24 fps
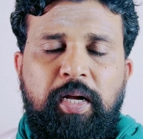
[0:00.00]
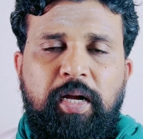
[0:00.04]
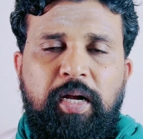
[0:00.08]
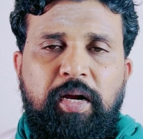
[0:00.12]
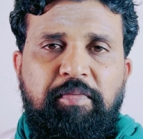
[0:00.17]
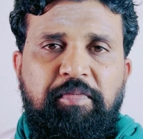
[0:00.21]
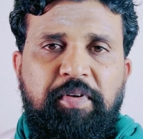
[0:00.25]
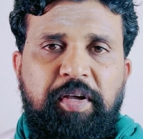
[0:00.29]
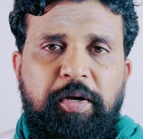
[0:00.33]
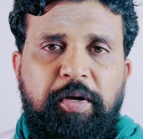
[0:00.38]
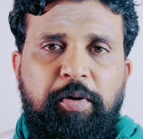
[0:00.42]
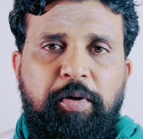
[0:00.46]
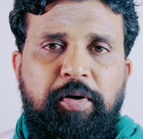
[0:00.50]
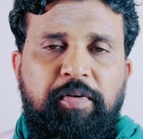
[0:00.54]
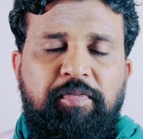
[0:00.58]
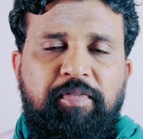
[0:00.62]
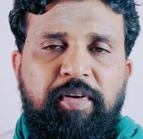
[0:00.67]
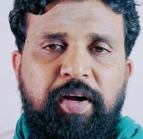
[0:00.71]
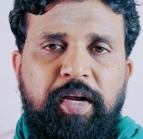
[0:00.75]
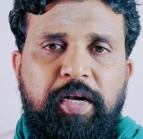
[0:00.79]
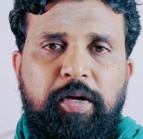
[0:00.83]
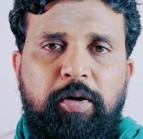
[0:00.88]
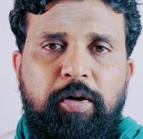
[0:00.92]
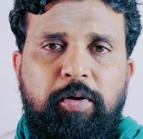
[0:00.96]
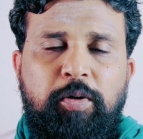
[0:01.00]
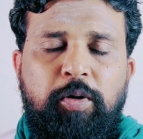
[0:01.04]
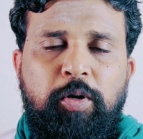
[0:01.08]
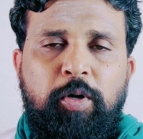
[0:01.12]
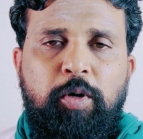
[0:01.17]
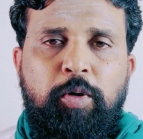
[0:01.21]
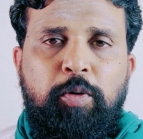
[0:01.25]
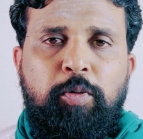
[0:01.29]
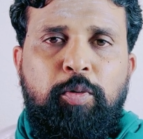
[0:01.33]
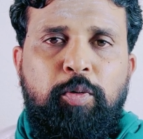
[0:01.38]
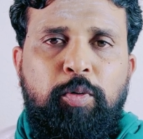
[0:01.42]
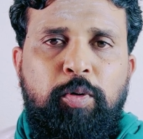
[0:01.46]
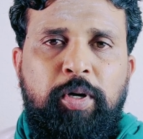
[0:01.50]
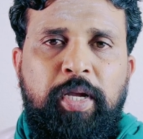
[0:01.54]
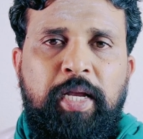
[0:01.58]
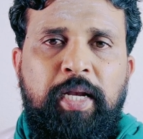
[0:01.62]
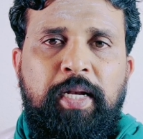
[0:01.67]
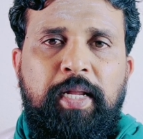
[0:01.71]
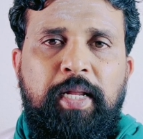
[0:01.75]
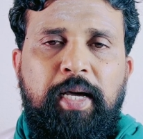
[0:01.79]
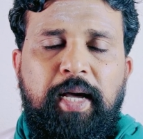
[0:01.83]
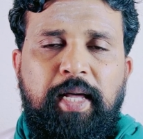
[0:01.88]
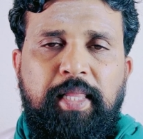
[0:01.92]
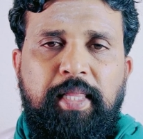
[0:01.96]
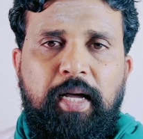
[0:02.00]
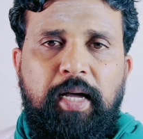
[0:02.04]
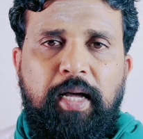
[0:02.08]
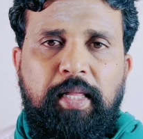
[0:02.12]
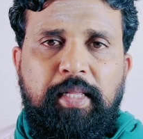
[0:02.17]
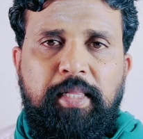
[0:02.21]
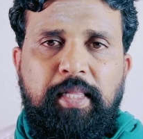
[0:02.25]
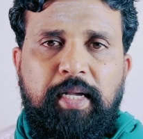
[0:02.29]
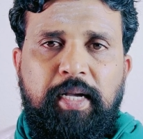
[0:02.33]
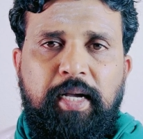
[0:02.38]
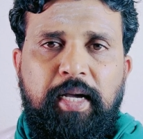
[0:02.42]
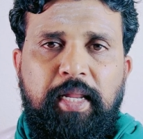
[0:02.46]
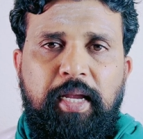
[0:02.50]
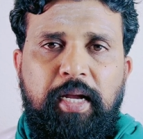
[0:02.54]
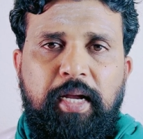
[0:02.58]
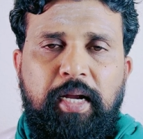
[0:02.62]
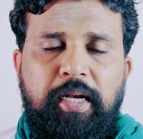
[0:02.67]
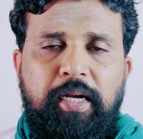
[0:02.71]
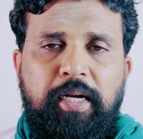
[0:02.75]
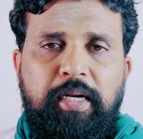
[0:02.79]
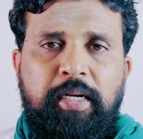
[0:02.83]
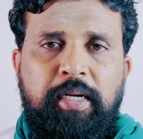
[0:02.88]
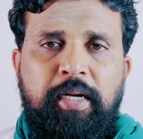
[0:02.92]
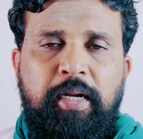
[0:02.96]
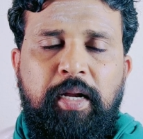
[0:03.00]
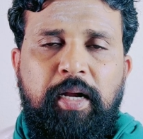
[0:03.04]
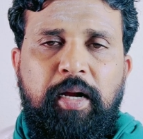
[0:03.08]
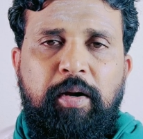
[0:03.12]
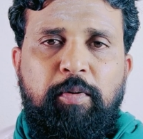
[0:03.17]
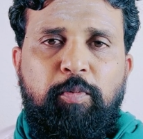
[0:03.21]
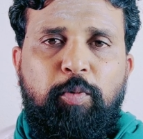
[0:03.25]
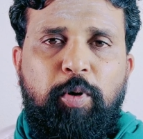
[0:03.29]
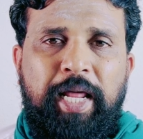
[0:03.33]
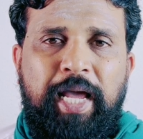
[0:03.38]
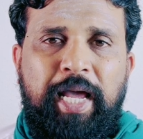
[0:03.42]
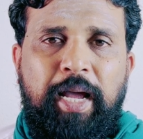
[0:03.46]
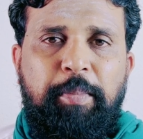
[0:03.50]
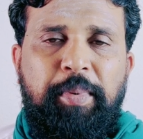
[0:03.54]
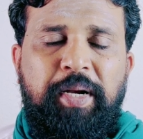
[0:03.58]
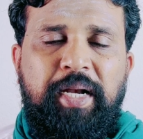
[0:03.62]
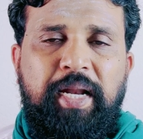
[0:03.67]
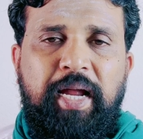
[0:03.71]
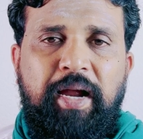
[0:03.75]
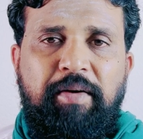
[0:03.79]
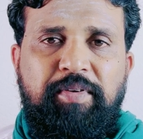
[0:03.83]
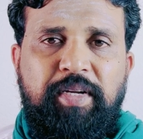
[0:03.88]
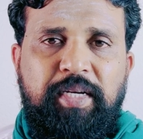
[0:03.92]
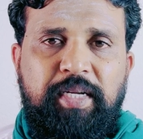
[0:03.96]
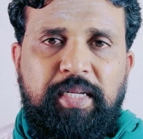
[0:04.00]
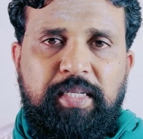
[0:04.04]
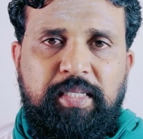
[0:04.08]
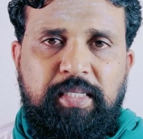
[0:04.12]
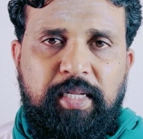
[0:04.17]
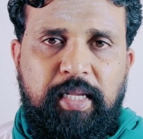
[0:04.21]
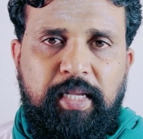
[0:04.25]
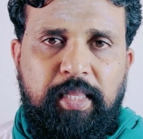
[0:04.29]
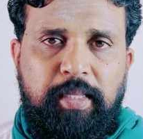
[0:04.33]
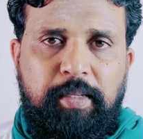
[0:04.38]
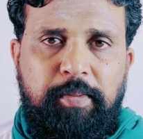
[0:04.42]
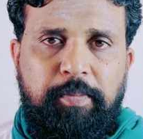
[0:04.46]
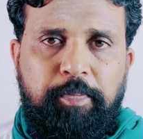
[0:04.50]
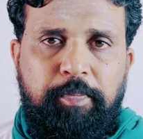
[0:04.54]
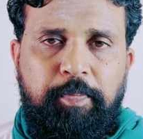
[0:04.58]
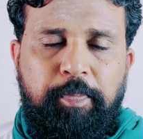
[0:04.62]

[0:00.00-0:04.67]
and we are going to find out who killed Aditha Karikalan and what happened after his death.